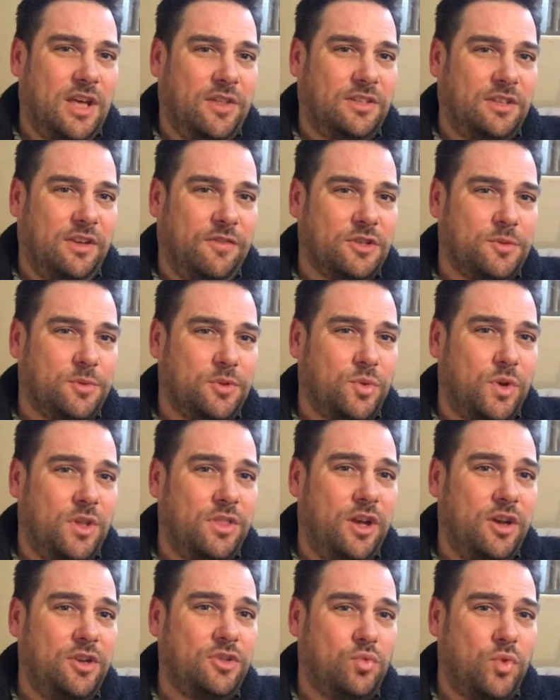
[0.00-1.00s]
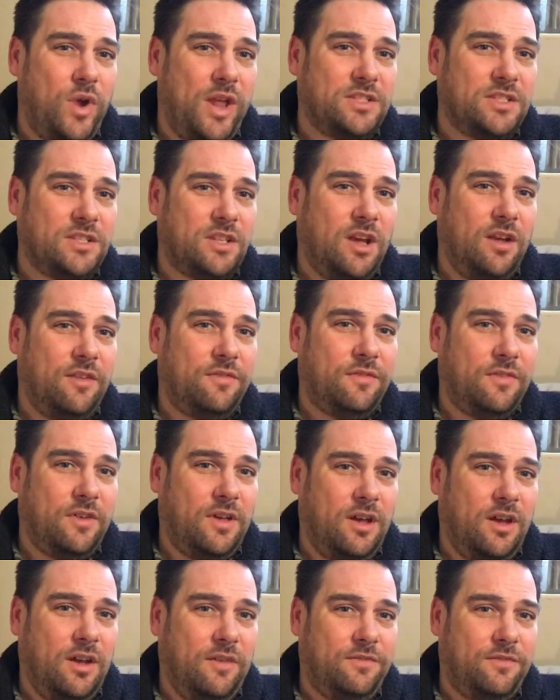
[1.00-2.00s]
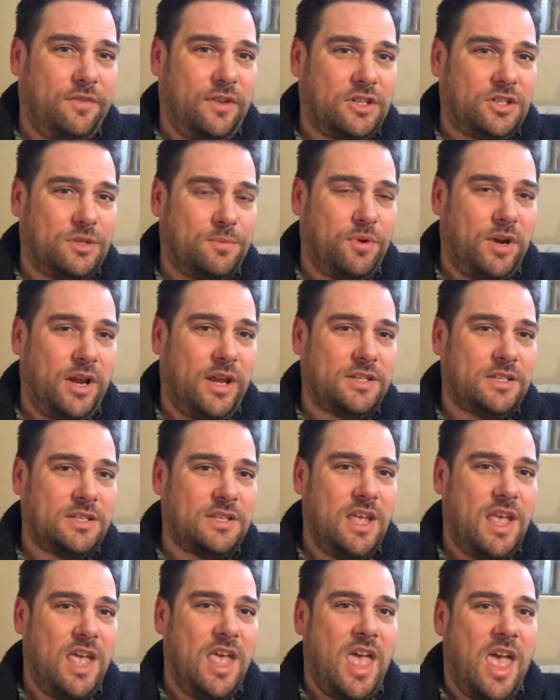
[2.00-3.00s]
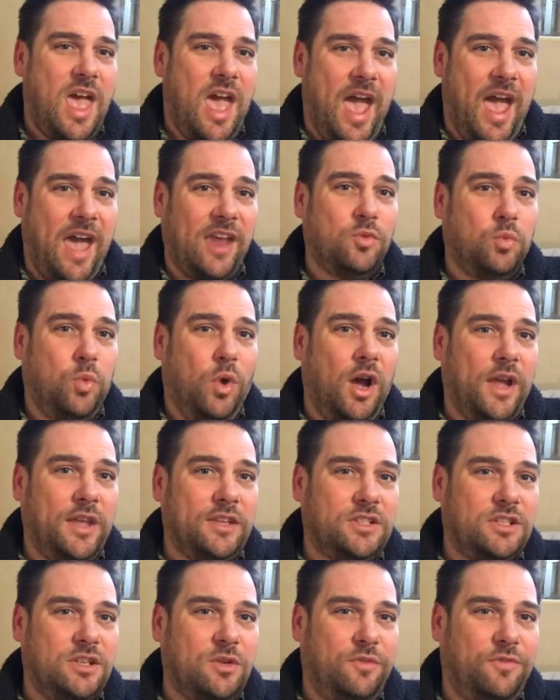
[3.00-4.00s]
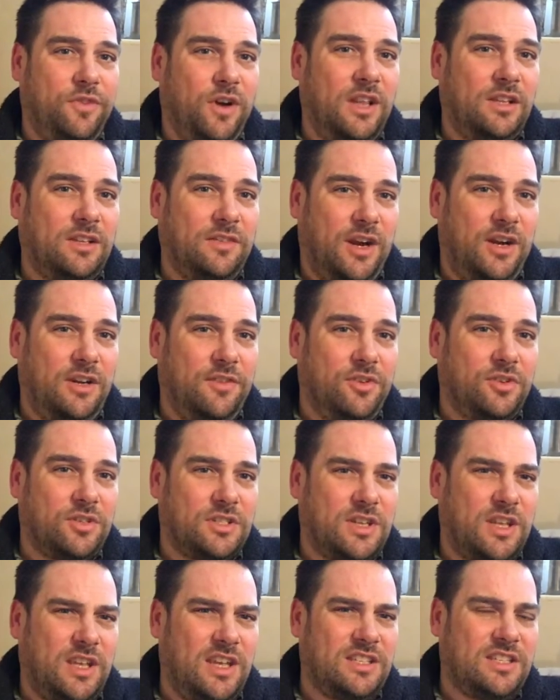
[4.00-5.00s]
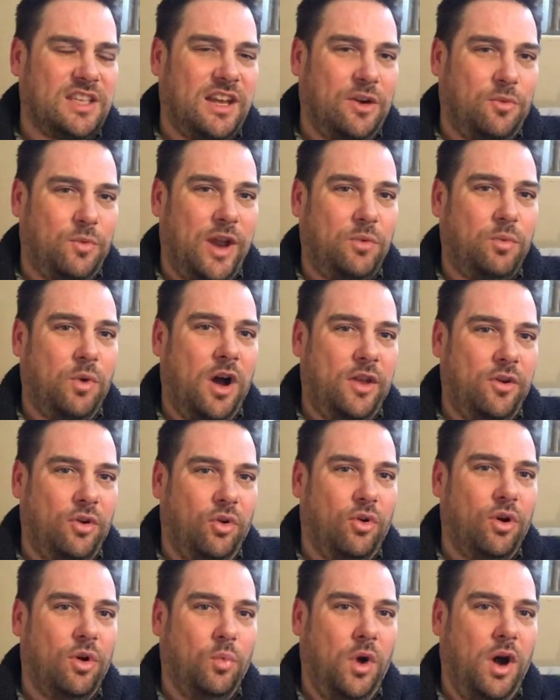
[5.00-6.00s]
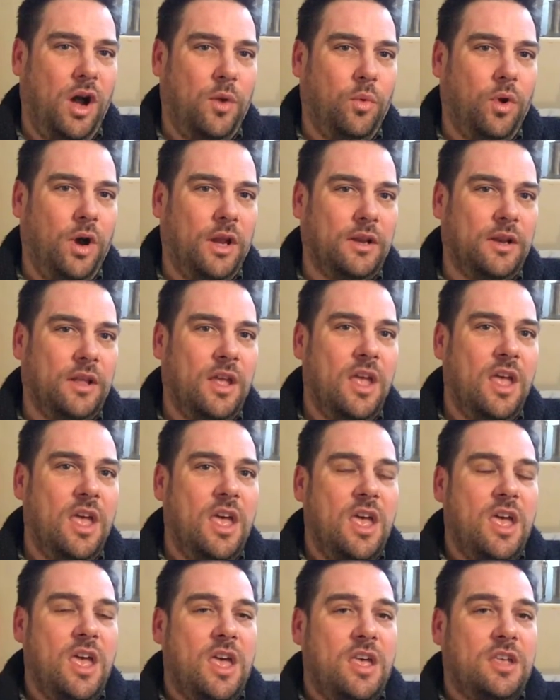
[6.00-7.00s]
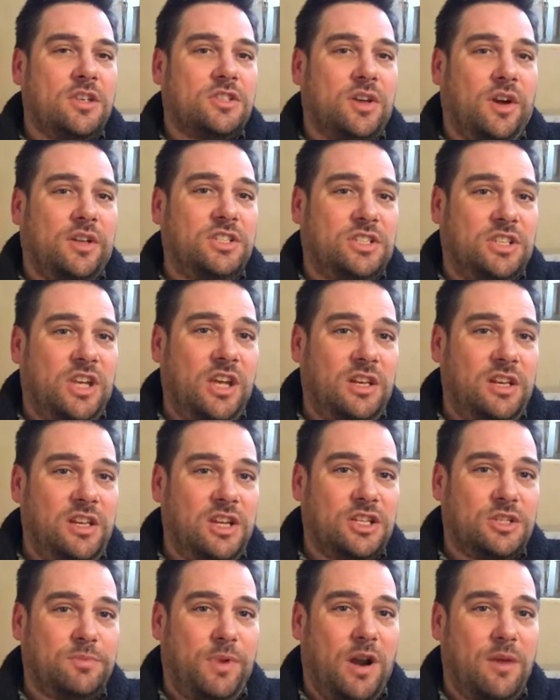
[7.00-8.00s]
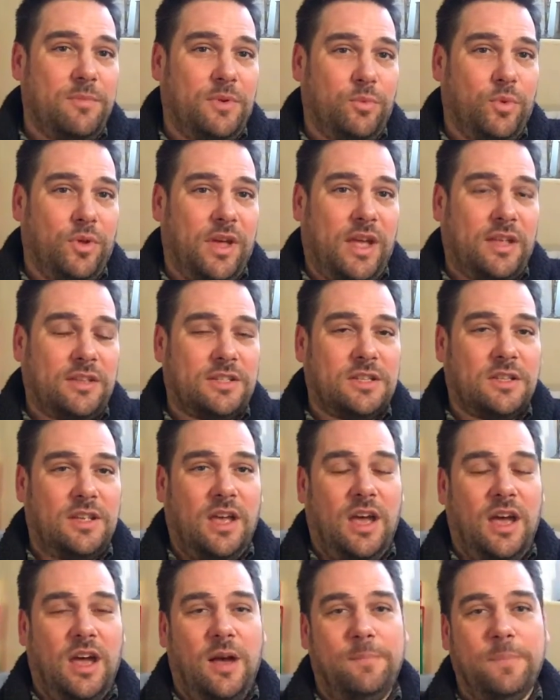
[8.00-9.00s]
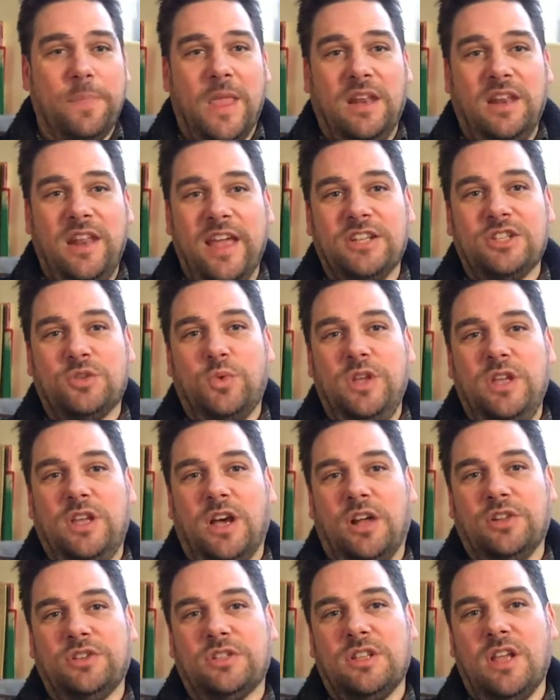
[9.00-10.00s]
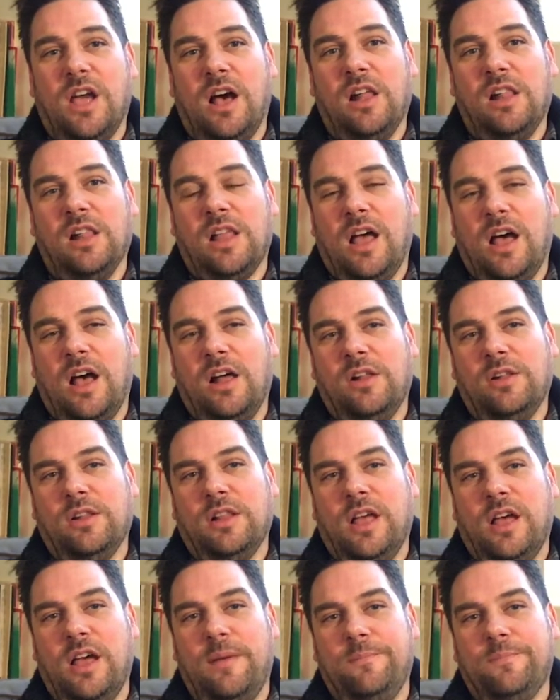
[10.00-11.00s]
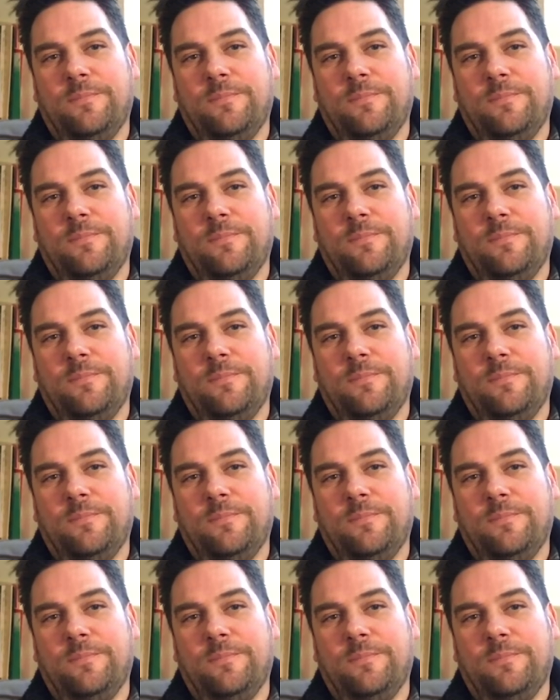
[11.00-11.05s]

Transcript: tell the difference between those reds that I've expressed and whites. You would find it very difficult to say, is that a red wine or a white wine? So I'd certainly experiment with that. Next week I'll